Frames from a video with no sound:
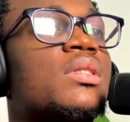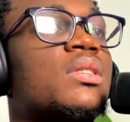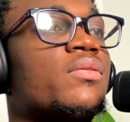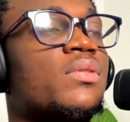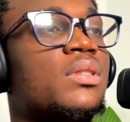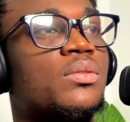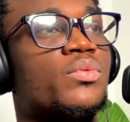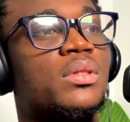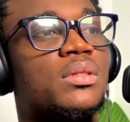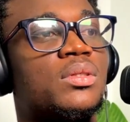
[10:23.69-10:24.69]
It's 17
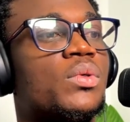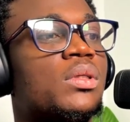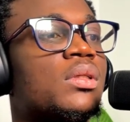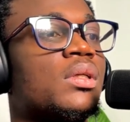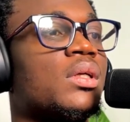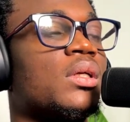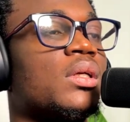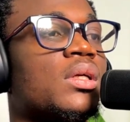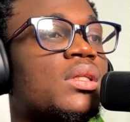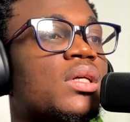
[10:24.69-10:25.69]
with this one.
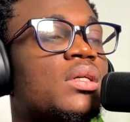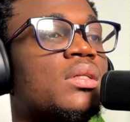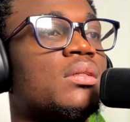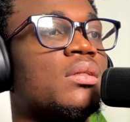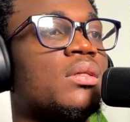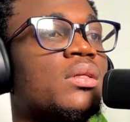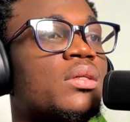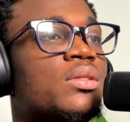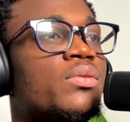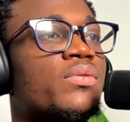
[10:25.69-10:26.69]
Then
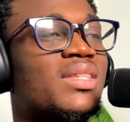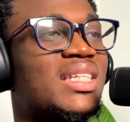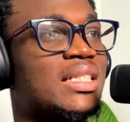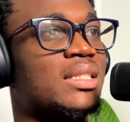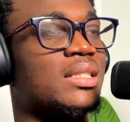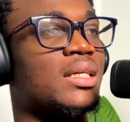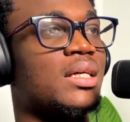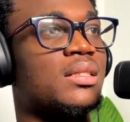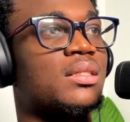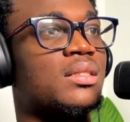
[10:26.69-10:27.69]
so this
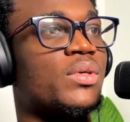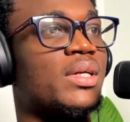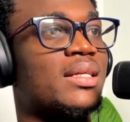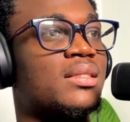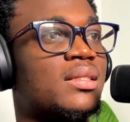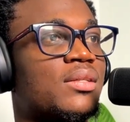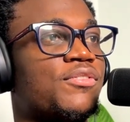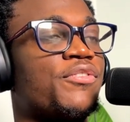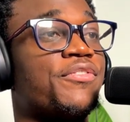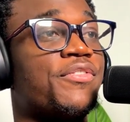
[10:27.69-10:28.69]
it's what I set
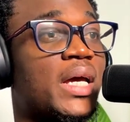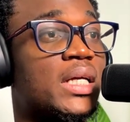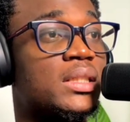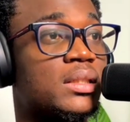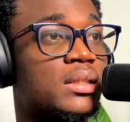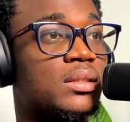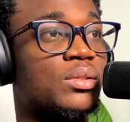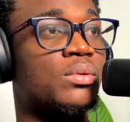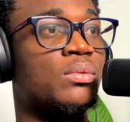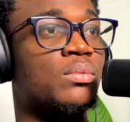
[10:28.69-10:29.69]
for find.
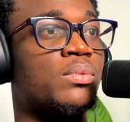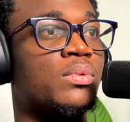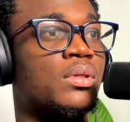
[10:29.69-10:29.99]
So